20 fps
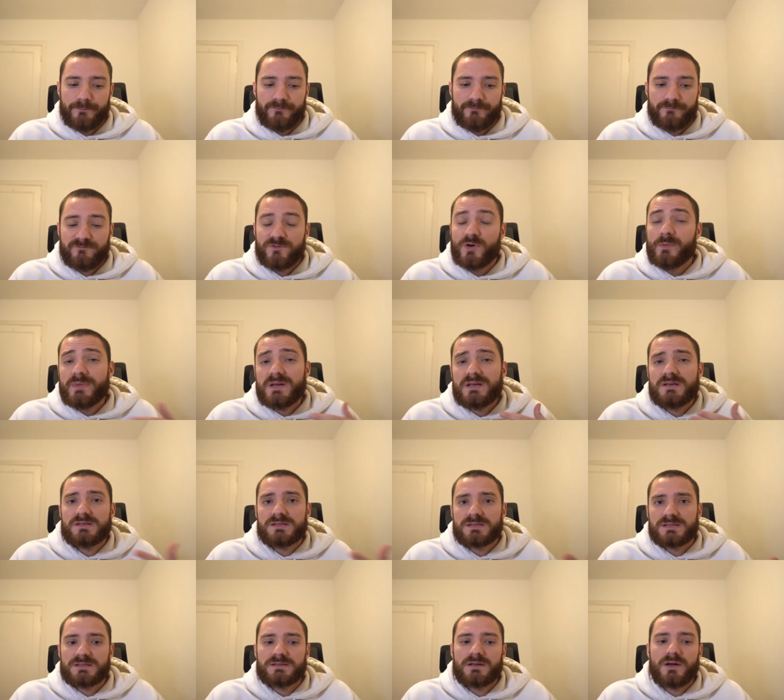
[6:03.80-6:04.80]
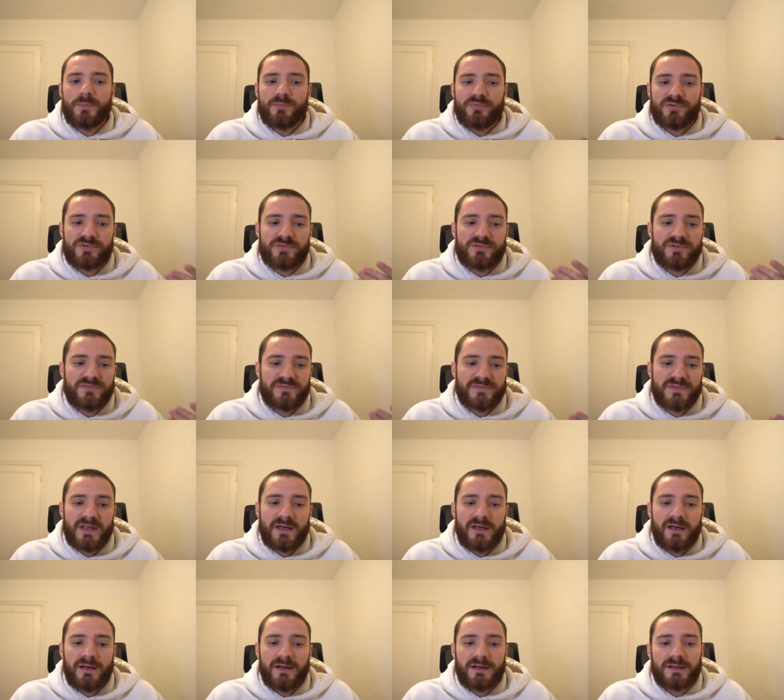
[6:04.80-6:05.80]
for me, is a proof
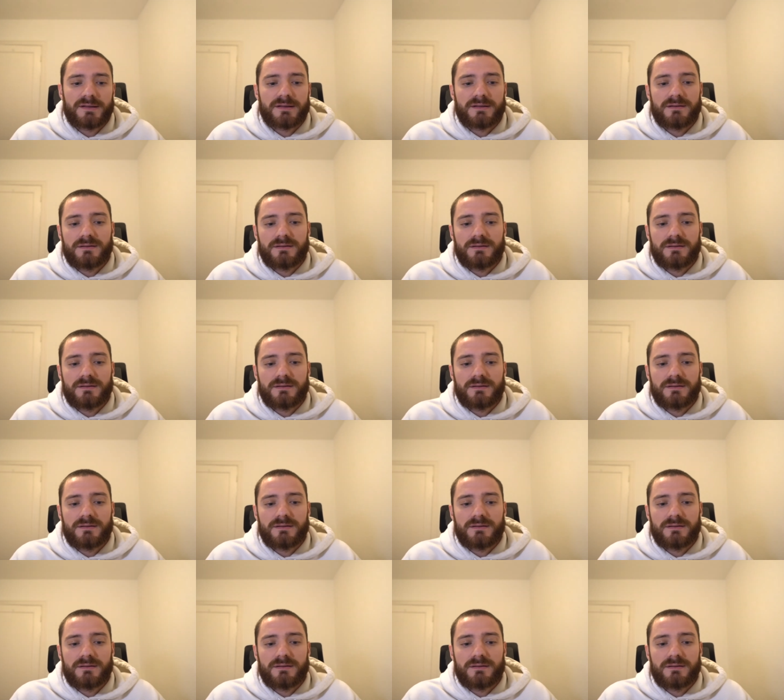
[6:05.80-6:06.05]
that